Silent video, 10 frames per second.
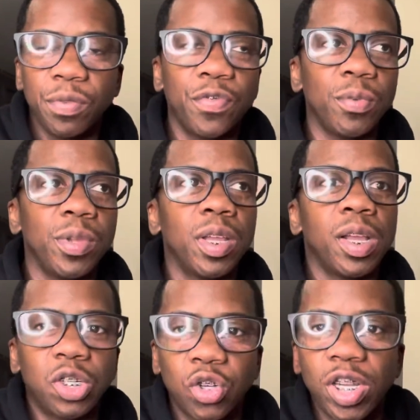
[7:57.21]
You feel me?
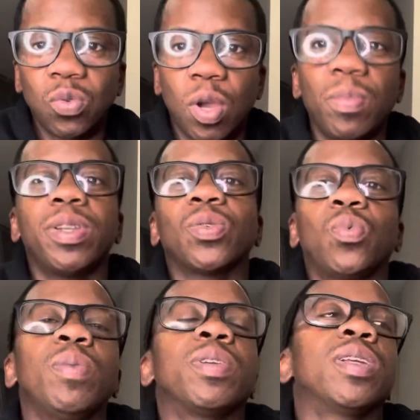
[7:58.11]
A trans woman is a
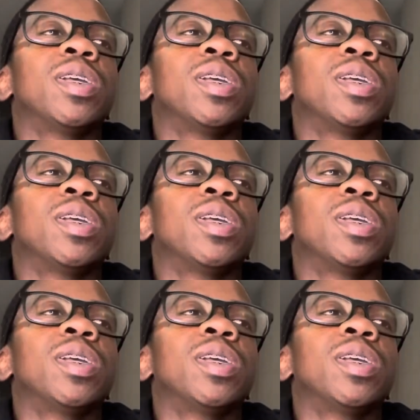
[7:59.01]
woman.